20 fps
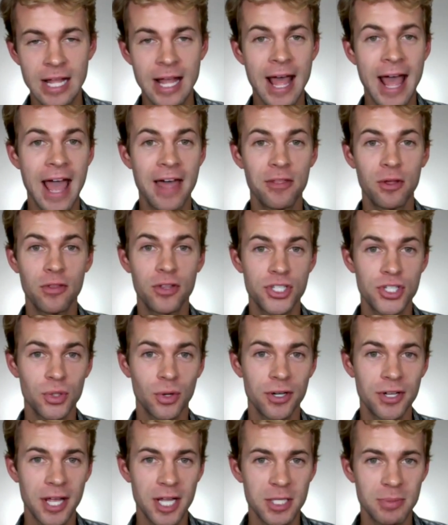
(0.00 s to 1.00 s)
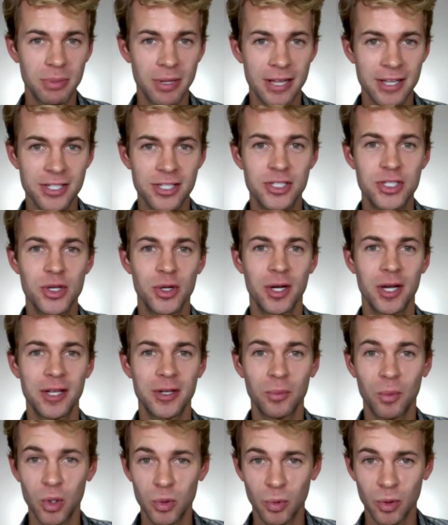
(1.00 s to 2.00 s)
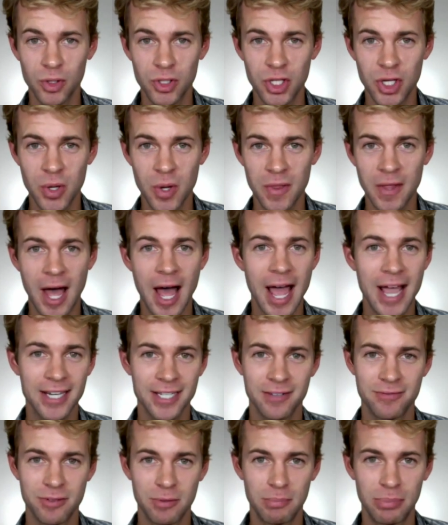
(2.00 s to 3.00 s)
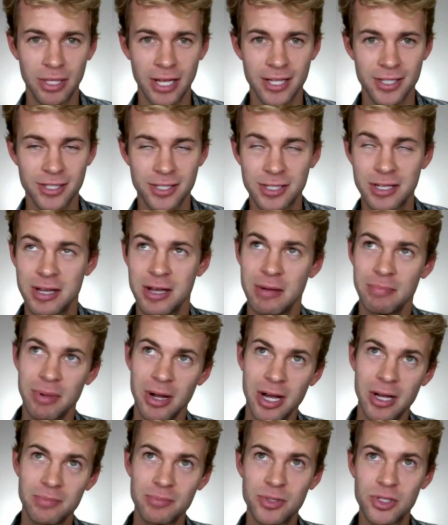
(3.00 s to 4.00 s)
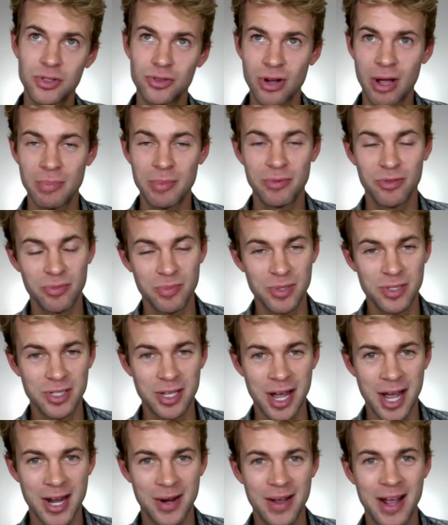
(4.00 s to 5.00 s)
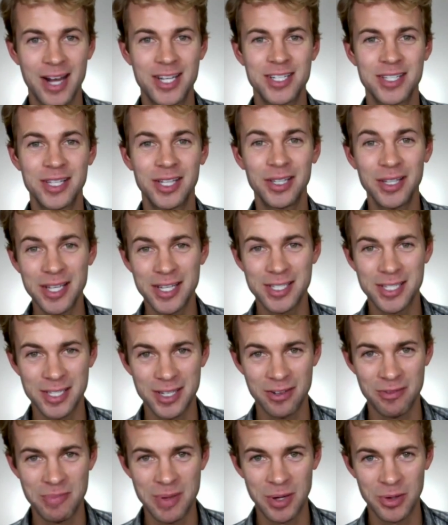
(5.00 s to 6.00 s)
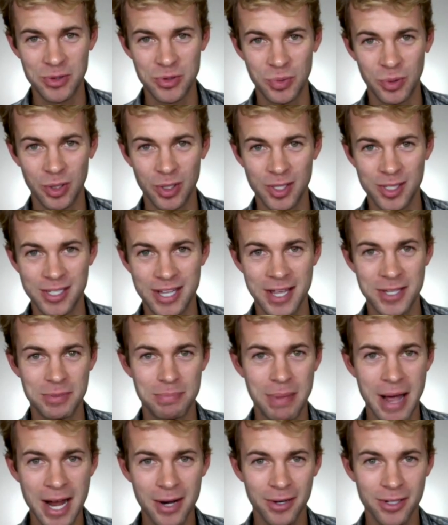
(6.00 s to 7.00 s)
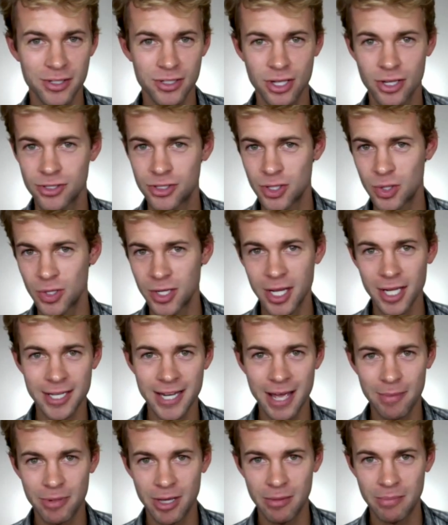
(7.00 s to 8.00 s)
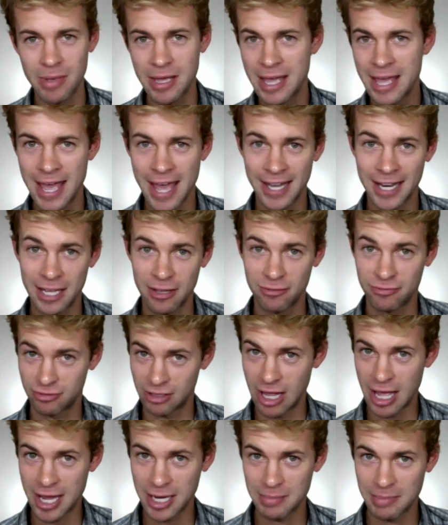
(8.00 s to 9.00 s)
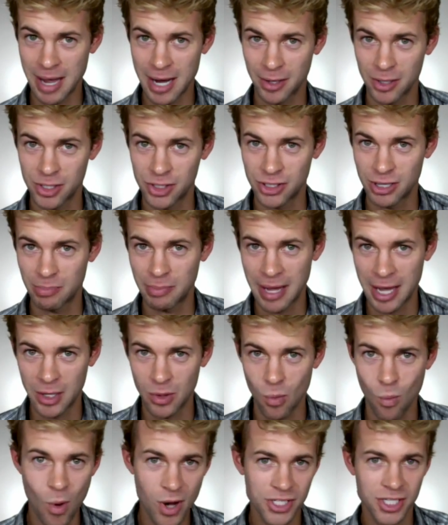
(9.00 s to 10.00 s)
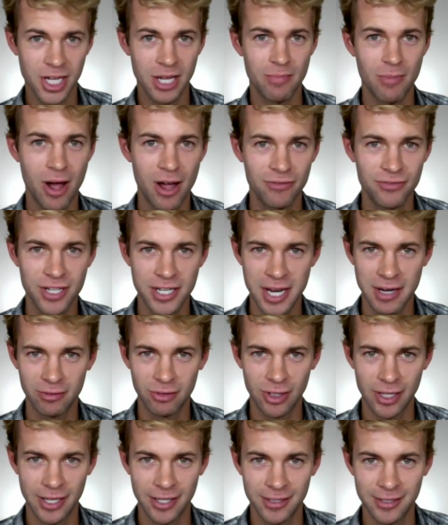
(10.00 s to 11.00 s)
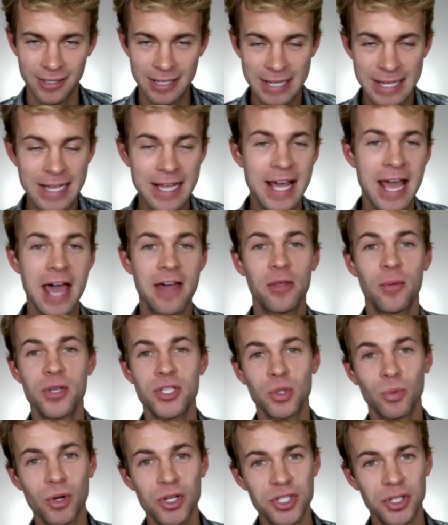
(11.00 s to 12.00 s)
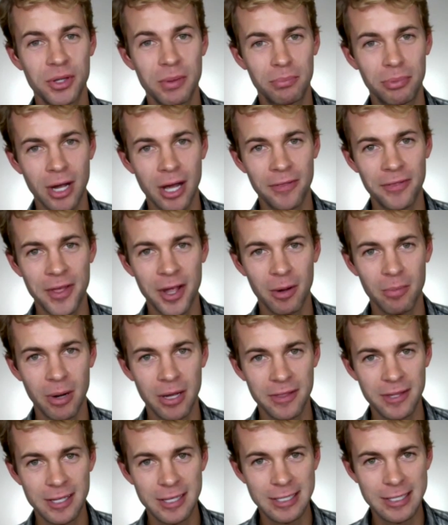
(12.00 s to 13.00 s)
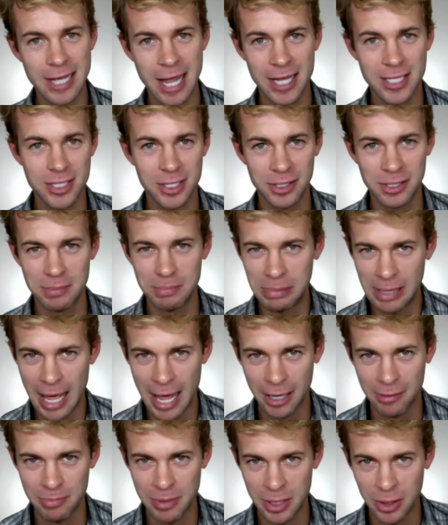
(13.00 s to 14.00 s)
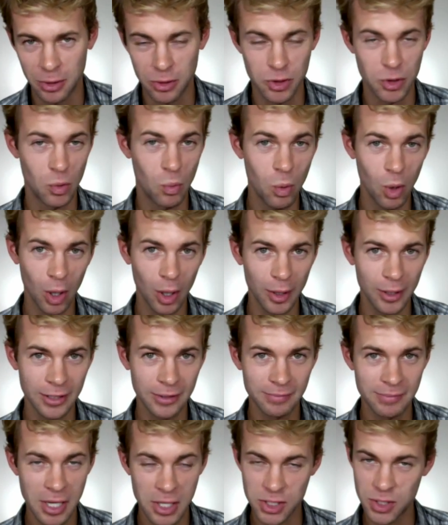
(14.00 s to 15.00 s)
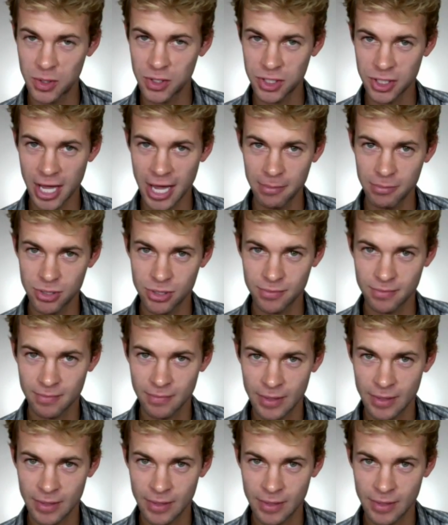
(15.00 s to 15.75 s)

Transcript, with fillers: And though the story takes place during World War II and the height of the Blitz, bombs dropping from the sky are actually the least of Peter's worries, as pirates soon kidnap him in a flying pirate ship and whisk him off to Neverland. And though he's originally brought there by the dastardly Blackbeard to work, he soon escapes,